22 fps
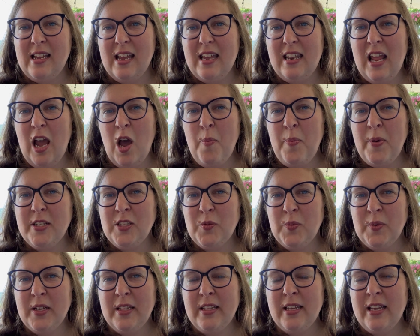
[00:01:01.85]
and help
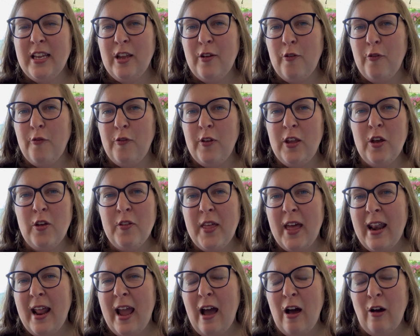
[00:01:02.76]
us really feel
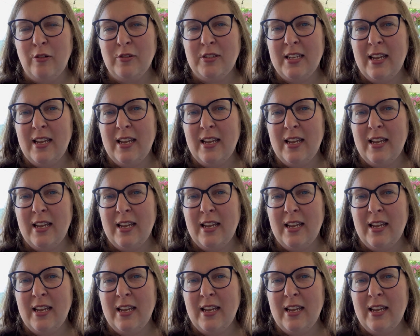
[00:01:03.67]
that out